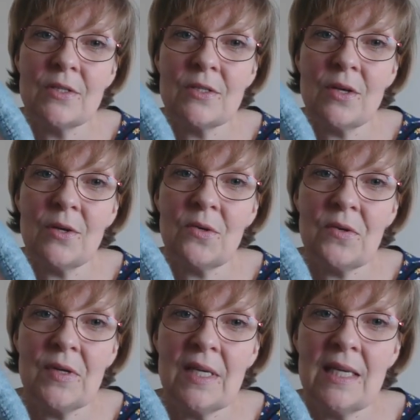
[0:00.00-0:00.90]

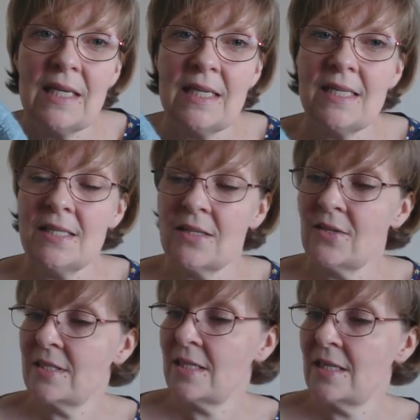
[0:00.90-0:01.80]
So he's
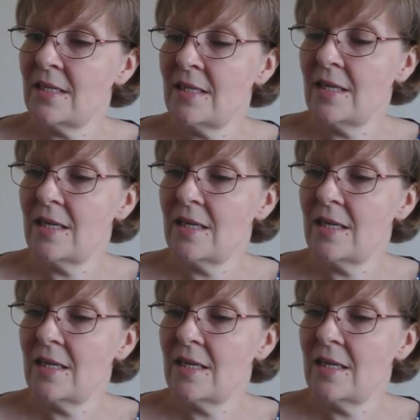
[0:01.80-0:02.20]
going to